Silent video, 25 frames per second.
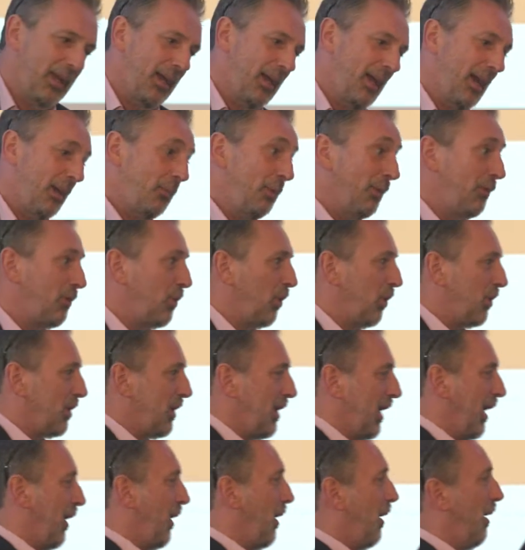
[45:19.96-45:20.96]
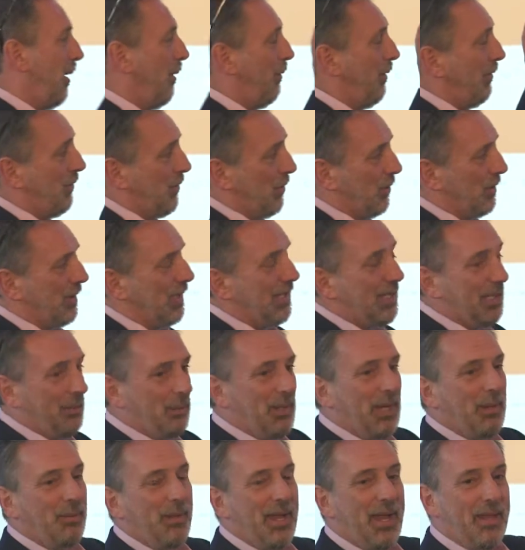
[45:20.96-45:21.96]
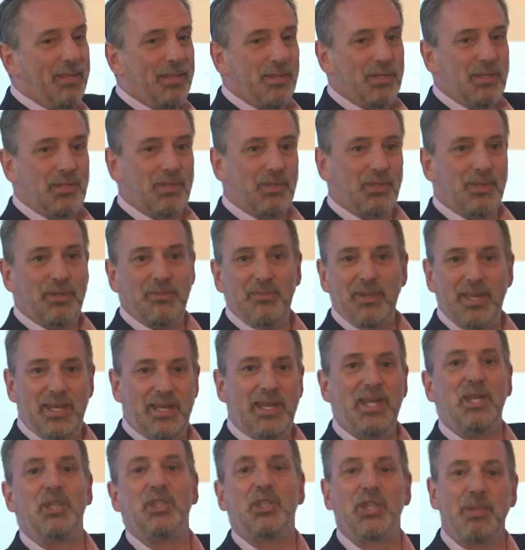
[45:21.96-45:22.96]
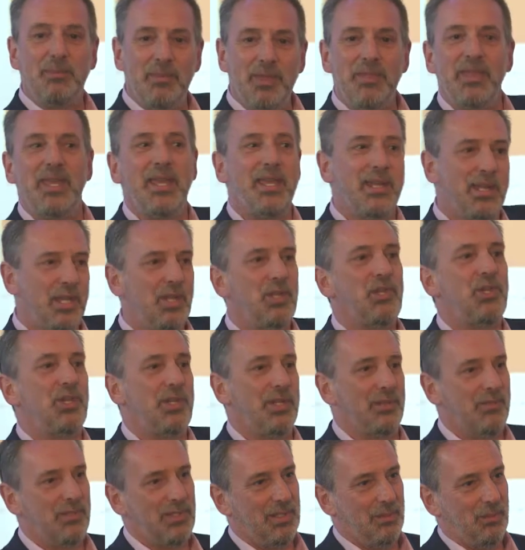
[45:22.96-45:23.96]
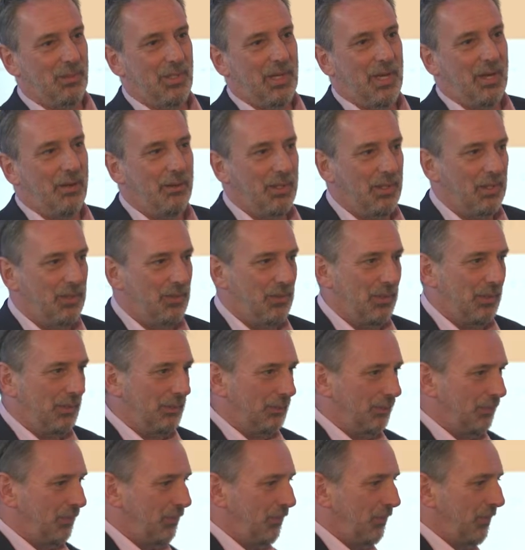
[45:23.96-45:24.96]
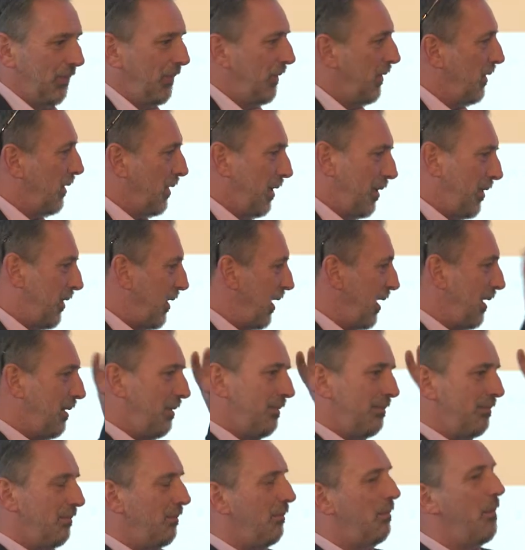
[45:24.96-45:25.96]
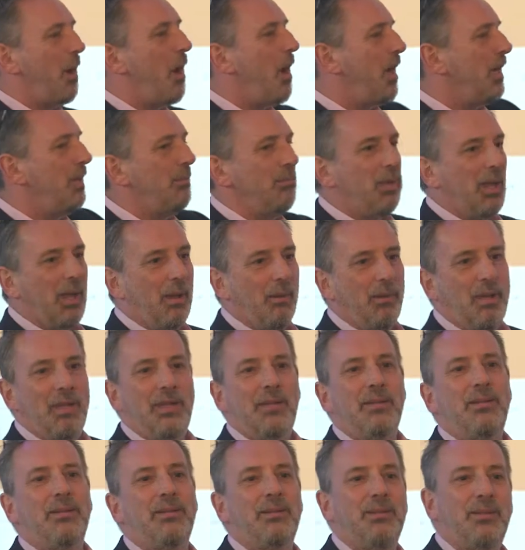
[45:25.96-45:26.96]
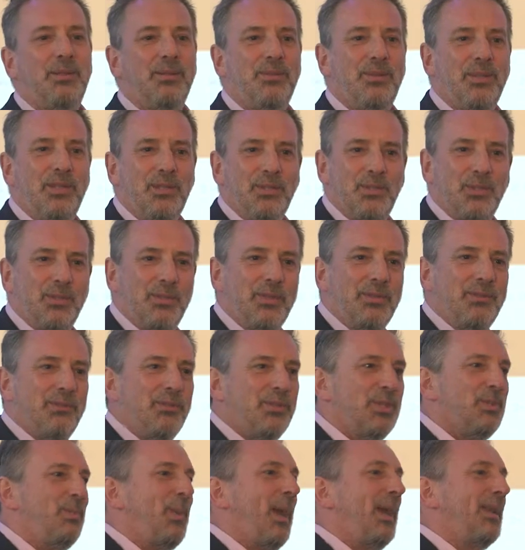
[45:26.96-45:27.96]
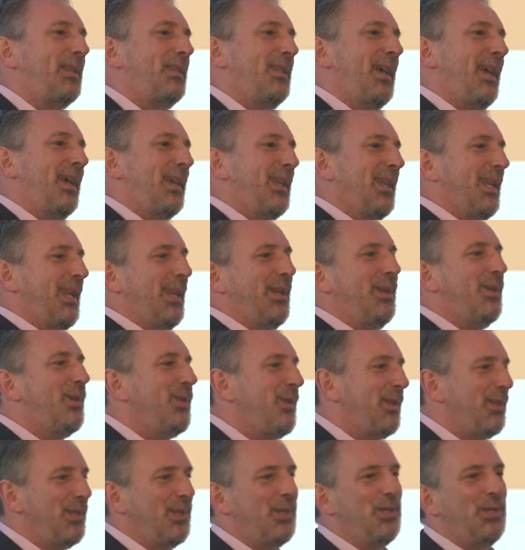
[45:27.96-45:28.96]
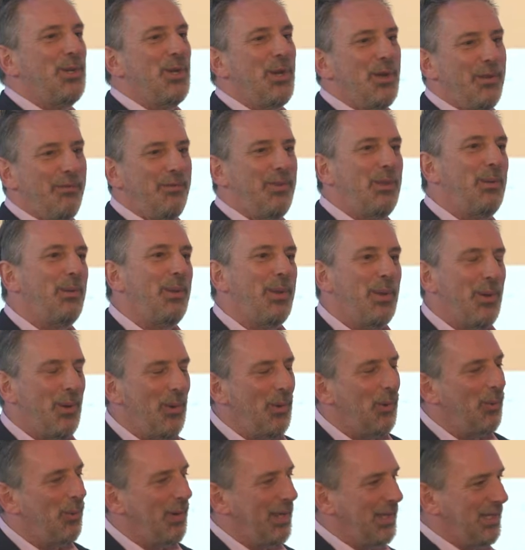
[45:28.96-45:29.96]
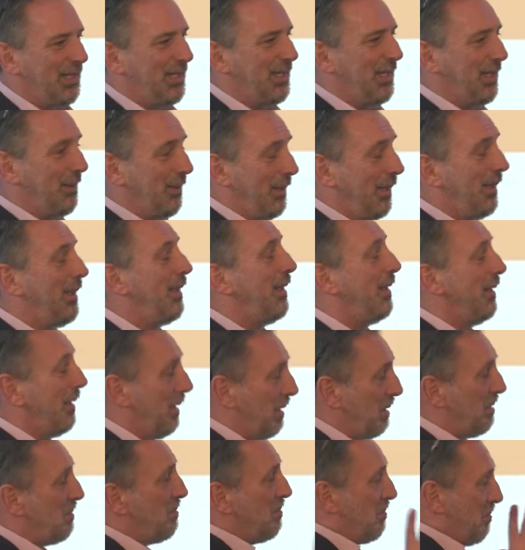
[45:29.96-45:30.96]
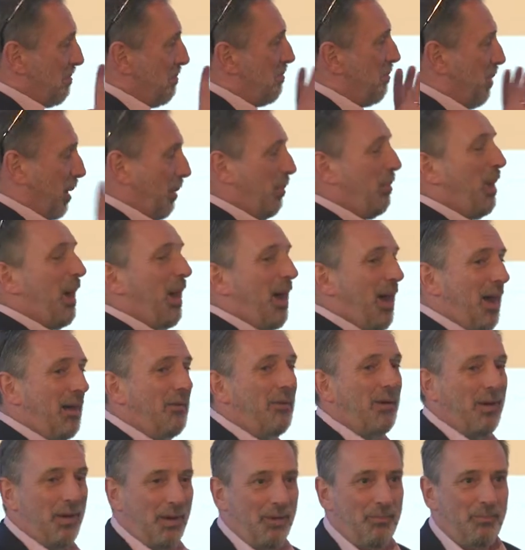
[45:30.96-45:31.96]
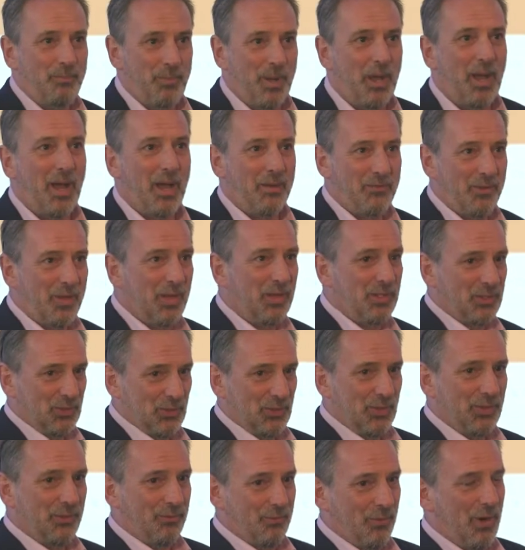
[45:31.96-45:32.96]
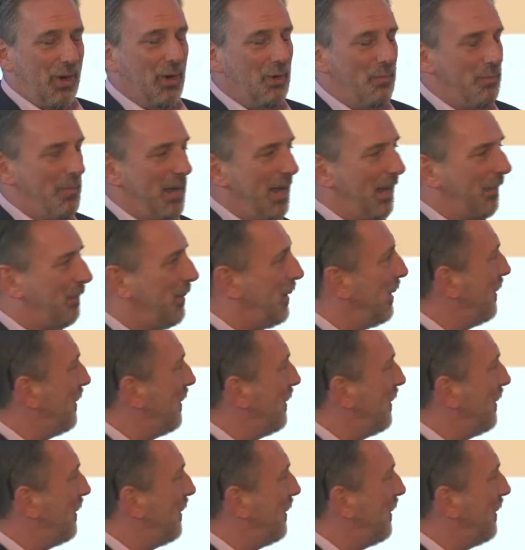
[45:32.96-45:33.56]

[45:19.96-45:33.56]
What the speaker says: And we've talked a little bit about the sort of some of the initiatives that we're going through. Nothing mind-blowing, nothing sort of spectacular, nothing that none of you are not already doing, but part of our sort of roadmap.